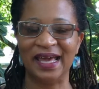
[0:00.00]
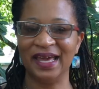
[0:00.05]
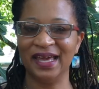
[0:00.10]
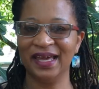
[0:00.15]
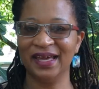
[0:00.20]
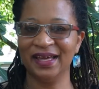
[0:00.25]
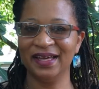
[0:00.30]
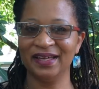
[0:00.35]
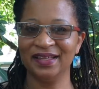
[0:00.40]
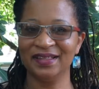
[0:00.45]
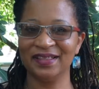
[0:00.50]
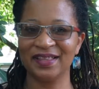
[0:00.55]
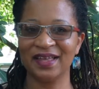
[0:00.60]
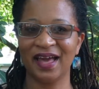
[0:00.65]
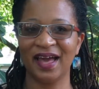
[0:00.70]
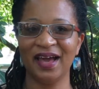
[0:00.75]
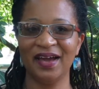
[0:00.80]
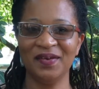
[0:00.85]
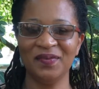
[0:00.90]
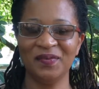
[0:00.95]
And
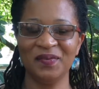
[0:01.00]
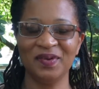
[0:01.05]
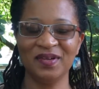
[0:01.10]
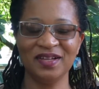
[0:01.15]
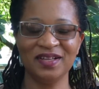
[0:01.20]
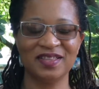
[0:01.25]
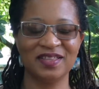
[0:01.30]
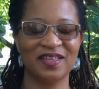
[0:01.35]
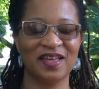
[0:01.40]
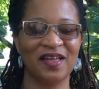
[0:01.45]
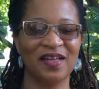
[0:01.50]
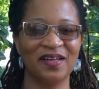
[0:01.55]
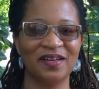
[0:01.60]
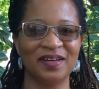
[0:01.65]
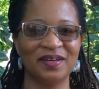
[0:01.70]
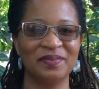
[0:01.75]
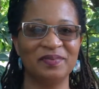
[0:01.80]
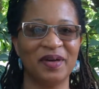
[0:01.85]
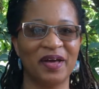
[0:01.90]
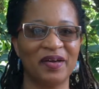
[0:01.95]
I want to
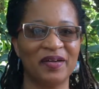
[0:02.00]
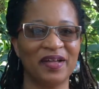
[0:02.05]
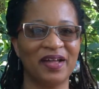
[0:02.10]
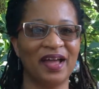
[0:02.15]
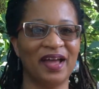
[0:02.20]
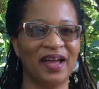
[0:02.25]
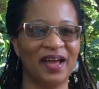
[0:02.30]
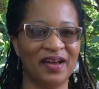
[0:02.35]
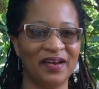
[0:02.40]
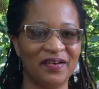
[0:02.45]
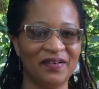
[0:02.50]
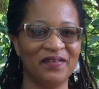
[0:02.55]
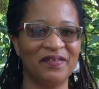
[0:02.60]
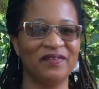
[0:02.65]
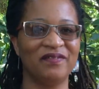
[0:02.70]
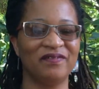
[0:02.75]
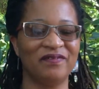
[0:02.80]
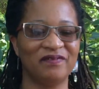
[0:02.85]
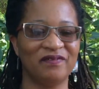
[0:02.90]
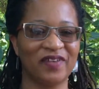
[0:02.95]
talk about
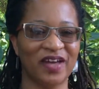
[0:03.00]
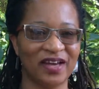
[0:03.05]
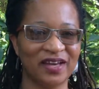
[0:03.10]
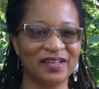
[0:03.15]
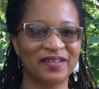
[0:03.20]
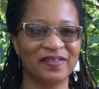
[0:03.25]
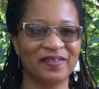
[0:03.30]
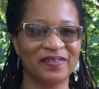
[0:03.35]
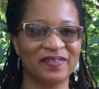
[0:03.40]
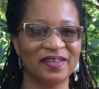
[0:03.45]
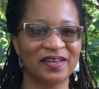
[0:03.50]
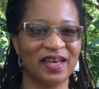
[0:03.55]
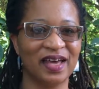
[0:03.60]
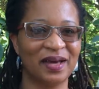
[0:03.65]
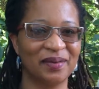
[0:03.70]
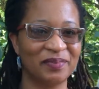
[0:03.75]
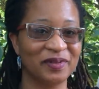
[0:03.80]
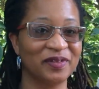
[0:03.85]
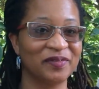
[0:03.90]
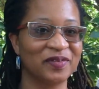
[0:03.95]
how vital the
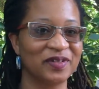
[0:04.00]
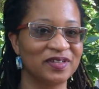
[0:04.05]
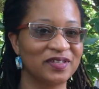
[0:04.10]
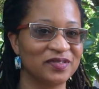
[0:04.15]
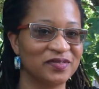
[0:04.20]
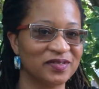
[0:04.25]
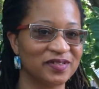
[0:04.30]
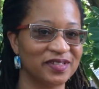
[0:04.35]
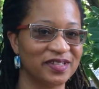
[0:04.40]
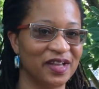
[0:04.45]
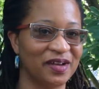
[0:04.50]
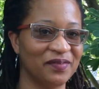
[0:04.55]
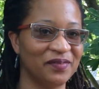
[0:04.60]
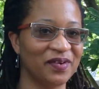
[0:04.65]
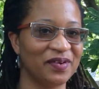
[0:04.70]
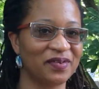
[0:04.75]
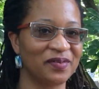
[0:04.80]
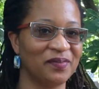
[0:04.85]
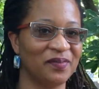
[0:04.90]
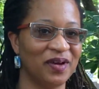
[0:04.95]
Capital Resource
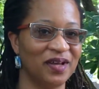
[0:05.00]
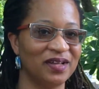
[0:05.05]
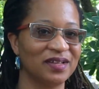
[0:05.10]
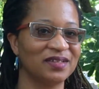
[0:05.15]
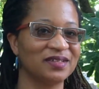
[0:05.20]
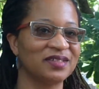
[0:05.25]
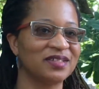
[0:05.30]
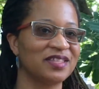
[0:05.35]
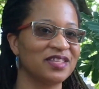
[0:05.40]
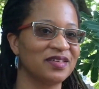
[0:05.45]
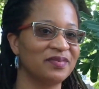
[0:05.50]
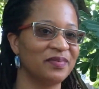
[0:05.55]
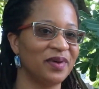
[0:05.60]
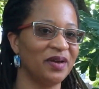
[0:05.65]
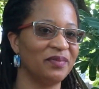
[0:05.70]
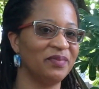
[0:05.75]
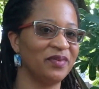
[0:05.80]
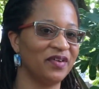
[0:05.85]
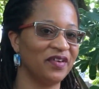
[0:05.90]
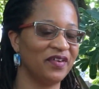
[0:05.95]
Network was to
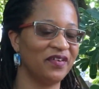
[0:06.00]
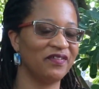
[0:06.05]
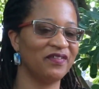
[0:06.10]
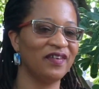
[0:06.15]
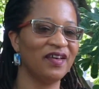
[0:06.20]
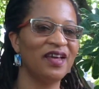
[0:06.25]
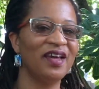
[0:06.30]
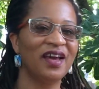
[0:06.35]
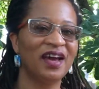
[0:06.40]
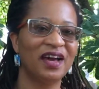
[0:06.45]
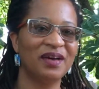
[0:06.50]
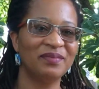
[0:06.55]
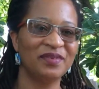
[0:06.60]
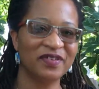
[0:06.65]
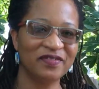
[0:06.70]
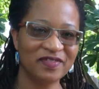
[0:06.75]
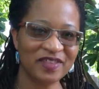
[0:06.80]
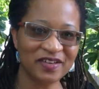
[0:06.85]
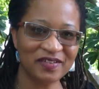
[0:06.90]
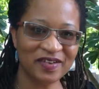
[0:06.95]
my move. I
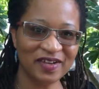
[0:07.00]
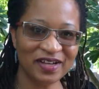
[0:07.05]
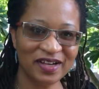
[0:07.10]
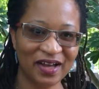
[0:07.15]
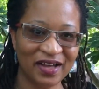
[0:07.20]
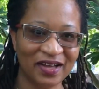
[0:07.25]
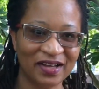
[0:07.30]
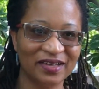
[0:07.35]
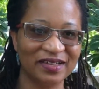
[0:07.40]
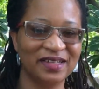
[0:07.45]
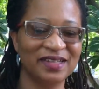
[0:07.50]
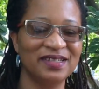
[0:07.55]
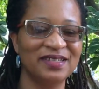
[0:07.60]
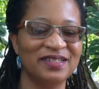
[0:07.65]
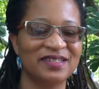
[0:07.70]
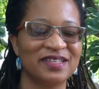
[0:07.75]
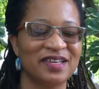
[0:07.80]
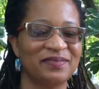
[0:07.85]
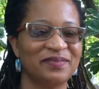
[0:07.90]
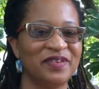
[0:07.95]
moved here in
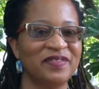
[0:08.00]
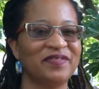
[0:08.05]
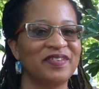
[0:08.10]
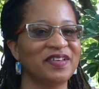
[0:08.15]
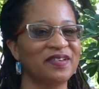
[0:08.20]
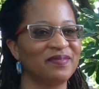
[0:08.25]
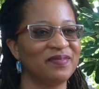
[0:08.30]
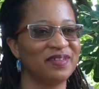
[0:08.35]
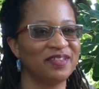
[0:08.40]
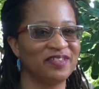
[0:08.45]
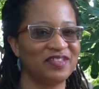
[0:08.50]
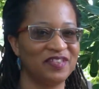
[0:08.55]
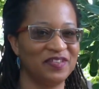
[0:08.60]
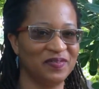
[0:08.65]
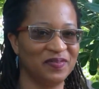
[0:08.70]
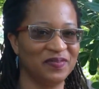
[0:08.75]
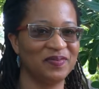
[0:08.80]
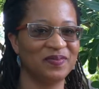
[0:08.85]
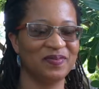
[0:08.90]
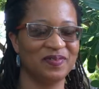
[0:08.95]
August. I moved here with
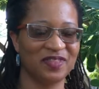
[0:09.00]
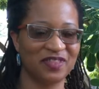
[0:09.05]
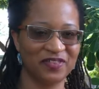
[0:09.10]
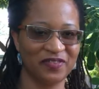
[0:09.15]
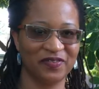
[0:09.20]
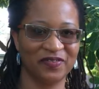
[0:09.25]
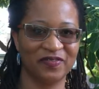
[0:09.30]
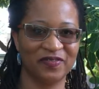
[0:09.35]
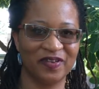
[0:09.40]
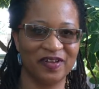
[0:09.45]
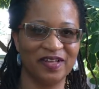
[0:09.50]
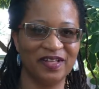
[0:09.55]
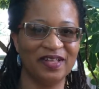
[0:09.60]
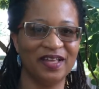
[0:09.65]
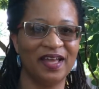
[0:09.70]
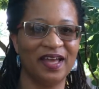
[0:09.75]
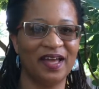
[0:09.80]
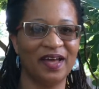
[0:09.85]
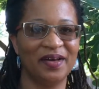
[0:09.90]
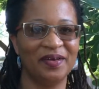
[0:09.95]
two
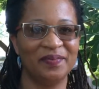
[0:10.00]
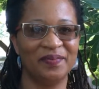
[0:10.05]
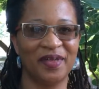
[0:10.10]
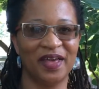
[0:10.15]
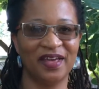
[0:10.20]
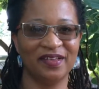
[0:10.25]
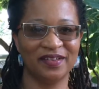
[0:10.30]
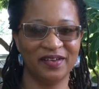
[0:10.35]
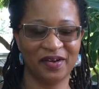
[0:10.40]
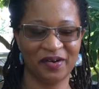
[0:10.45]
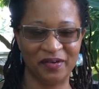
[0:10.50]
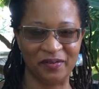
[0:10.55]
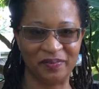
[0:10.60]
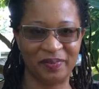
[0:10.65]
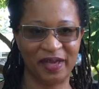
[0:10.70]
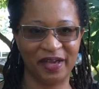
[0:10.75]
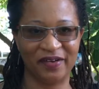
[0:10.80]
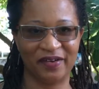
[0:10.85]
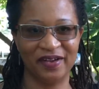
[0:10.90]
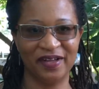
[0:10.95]
children and a
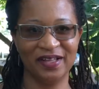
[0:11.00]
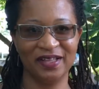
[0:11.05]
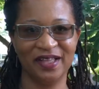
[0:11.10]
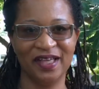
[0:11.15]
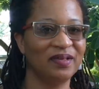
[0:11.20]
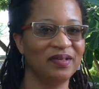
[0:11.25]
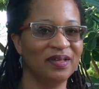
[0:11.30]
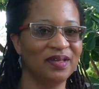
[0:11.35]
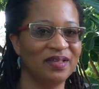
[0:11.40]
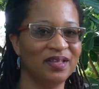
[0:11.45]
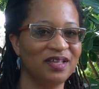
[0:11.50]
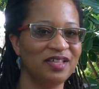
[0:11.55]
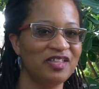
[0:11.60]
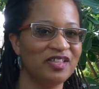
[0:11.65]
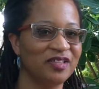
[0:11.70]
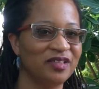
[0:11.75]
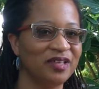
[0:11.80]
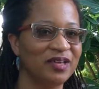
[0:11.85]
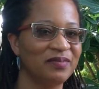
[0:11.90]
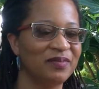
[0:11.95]
co-parent.
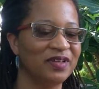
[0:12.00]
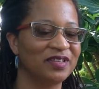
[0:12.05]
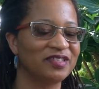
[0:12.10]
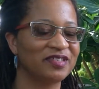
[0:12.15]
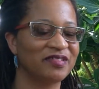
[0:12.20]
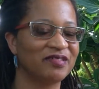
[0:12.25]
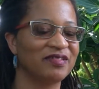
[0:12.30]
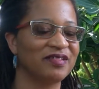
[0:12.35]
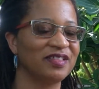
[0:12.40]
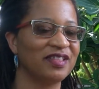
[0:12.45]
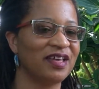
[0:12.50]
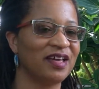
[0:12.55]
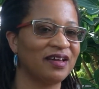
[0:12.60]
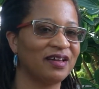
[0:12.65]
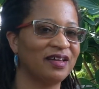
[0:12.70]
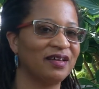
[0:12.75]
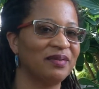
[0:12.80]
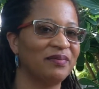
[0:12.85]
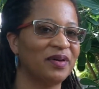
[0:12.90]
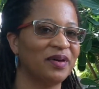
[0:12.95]
Initially, we started
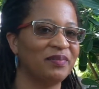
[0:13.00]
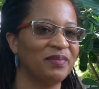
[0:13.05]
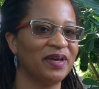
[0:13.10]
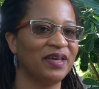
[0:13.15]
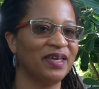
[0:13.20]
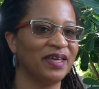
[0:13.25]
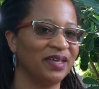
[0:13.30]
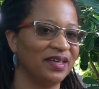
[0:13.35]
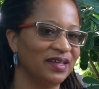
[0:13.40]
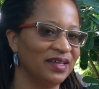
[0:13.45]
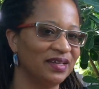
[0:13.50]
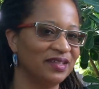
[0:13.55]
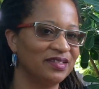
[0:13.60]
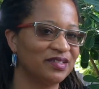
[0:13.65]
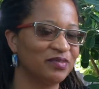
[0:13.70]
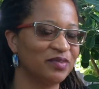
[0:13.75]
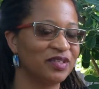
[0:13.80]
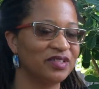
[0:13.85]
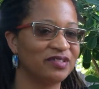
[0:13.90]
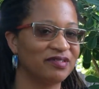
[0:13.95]
talking about my
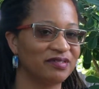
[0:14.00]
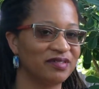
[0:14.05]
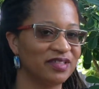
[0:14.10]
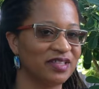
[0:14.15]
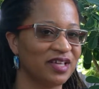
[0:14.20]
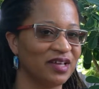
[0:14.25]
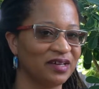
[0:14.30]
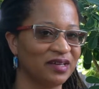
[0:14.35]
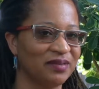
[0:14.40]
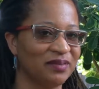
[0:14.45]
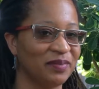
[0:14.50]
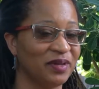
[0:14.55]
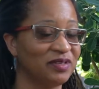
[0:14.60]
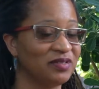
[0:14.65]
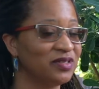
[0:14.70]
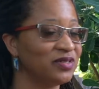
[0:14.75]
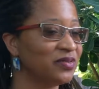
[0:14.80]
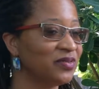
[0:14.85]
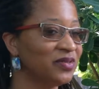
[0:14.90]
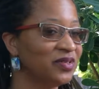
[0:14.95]
kids. We started talking
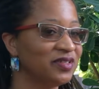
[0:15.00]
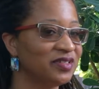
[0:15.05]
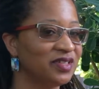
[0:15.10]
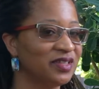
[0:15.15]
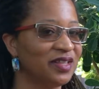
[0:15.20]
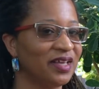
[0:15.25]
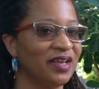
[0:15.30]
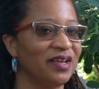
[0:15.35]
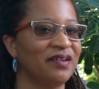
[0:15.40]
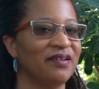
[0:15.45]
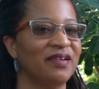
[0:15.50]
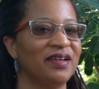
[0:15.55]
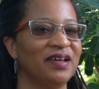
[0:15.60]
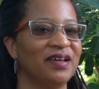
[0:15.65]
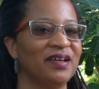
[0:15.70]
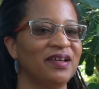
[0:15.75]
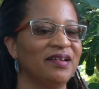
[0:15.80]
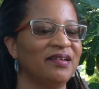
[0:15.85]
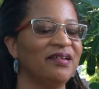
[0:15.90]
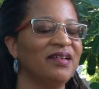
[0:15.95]
about schools in the
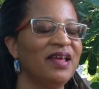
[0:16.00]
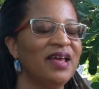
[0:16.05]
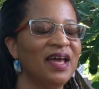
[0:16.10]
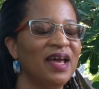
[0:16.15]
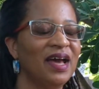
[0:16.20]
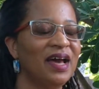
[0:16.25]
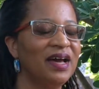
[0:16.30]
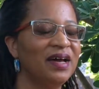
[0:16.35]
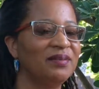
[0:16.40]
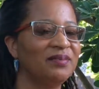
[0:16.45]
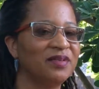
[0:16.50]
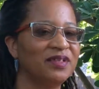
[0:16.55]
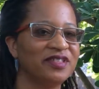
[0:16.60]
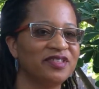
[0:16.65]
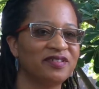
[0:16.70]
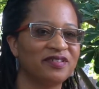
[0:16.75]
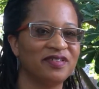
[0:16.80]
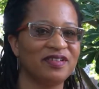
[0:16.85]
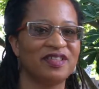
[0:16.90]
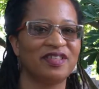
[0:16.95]
area. We
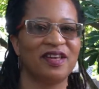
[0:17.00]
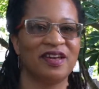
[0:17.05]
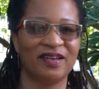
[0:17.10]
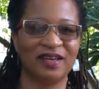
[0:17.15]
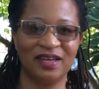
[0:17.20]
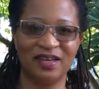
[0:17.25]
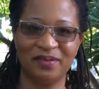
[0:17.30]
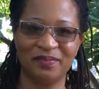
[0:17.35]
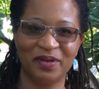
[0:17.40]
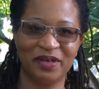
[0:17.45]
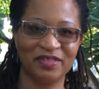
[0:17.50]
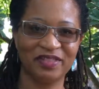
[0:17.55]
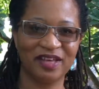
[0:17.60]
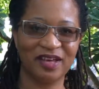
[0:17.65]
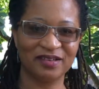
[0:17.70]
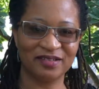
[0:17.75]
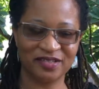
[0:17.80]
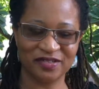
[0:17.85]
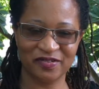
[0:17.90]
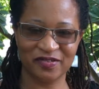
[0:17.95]
started talking about the
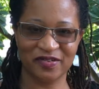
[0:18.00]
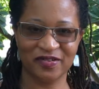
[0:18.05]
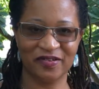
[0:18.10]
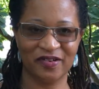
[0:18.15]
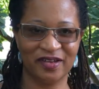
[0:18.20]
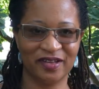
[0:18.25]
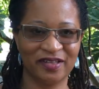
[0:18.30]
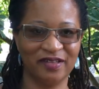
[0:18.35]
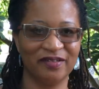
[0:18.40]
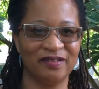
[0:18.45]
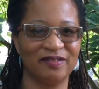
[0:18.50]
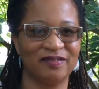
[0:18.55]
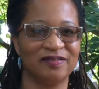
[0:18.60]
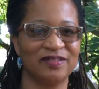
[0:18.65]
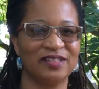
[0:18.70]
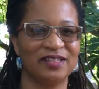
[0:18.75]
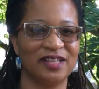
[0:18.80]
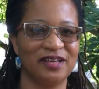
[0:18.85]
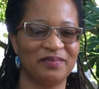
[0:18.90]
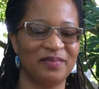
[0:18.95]

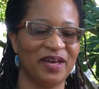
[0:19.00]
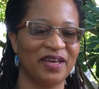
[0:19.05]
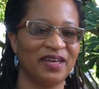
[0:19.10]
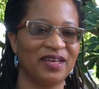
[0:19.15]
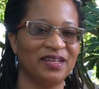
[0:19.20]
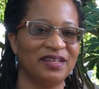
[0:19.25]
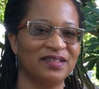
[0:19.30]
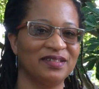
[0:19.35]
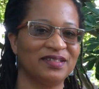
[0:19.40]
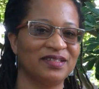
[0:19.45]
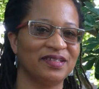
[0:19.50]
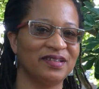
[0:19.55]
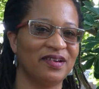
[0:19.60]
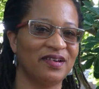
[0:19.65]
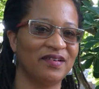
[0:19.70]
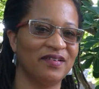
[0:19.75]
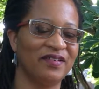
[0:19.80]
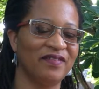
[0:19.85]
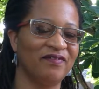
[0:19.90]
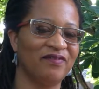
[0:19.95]
extracurriculars that my kids
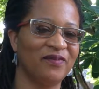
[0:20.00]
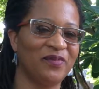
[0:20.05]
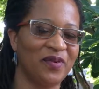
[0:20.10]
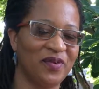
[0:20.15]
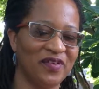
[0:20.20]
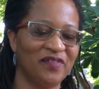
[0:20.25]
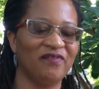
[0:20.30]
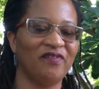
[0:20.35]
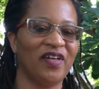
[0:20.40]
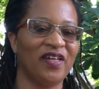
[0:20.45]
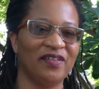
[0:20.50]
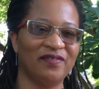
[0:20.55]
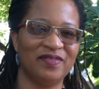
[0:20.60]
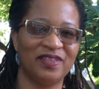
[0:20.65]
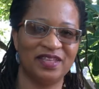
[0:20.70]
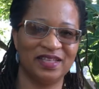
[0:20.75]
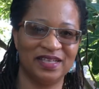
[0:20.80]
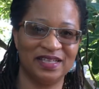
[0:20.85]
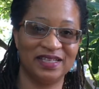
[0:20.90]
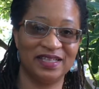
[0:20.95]
were
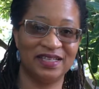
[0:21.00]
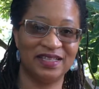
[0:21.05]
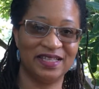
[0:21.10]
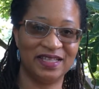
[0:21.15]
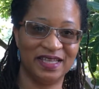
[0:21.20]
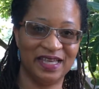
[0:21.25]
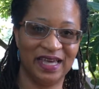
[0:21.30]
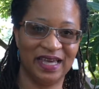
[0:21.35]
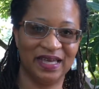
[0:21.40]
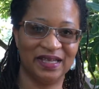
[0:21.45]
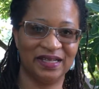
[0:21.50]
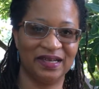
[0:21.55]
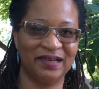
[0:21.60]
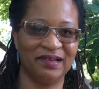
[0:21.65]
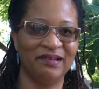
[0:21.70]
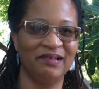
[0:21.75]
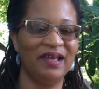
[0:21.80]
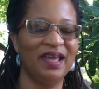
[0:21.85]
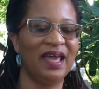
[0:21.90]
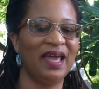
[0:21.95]
involved in
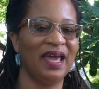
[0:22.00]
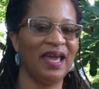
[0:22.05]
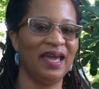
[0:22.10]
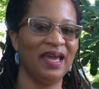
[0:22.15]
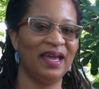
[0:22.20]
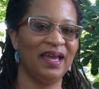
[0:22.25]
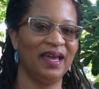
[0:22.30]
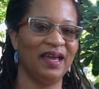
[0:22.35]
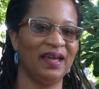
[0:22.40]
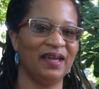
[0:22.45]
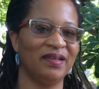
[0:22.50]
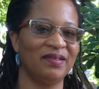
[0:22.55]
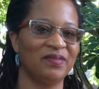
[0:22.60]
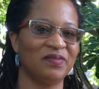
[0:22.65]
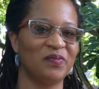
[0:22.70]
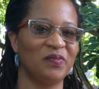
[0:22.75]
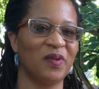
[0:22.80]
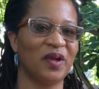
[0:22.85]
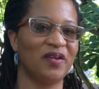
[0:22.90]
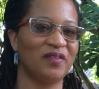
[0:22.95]
Indiana
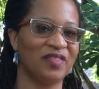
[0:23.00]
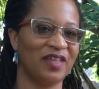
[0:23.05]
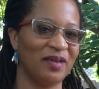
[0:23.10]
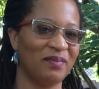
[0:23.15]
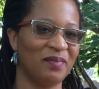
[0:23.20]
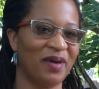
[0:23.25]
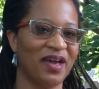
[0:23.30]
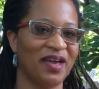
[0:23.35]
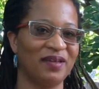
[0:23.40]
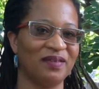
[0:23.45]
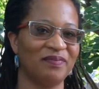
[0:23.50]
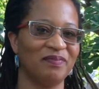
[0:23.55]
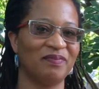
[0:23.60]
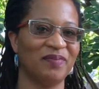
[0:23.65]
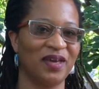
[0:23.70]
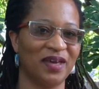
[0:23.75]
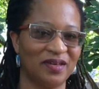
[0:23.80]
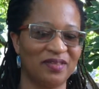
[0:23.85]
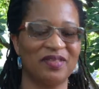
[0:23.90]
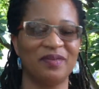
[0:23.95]
and where they might
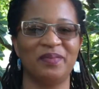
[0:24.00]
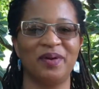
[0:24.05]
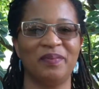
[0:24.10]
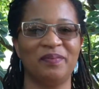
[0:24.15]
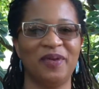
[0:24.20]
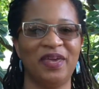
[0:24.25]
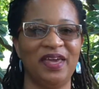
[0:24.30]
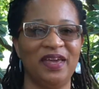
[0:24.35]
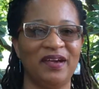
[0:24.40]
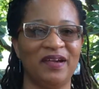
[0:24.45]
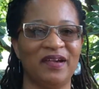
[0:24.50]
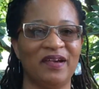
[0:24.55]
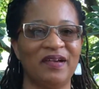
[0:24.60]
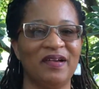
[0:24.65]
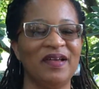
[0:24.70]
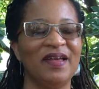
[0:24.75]
pick them up here.